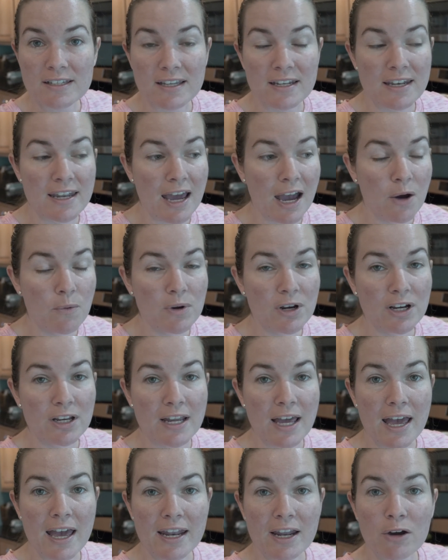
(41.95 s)
And now we're going
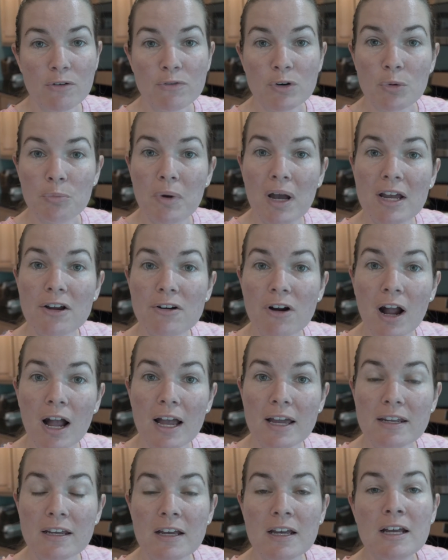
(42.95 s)
to head out for a bike
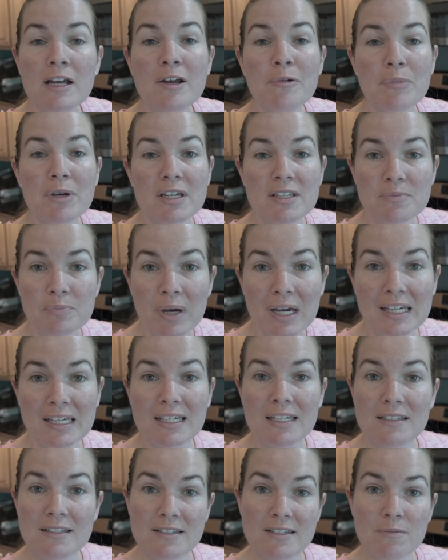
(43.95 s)
ride because
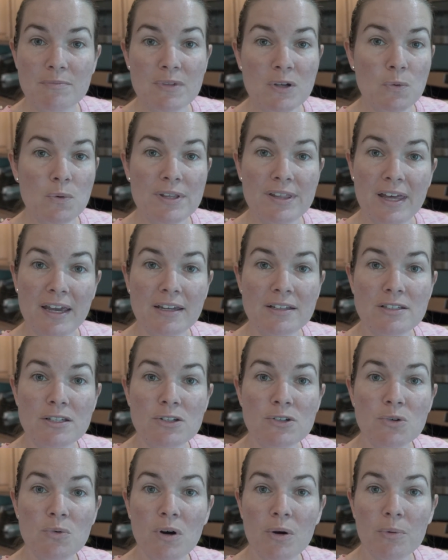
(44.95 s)
biking is something we like to
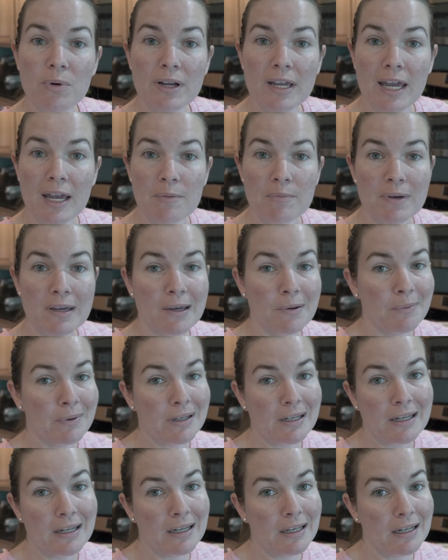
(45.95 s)
do while we're camping and we
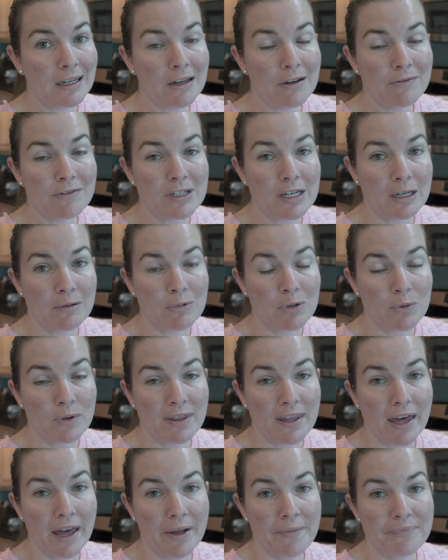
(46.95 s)
didn't get enough time
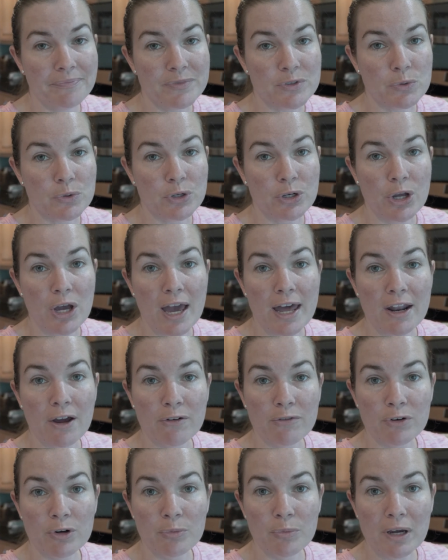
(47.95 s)
doing that. So we're going to head
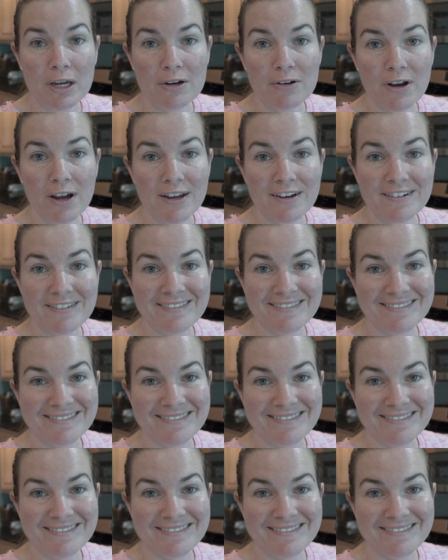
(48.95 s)
out for a bike ride.